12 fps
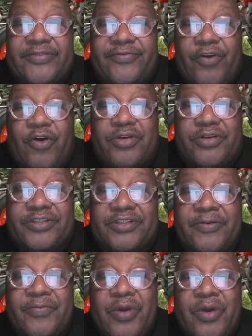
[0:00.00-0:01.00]
focused
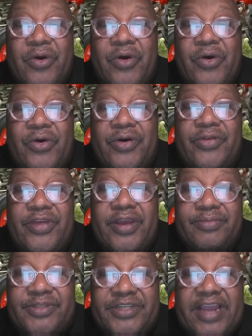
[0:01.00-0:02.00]
on the
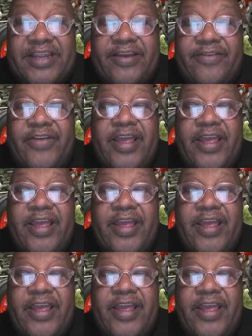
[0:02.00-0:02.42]
objective.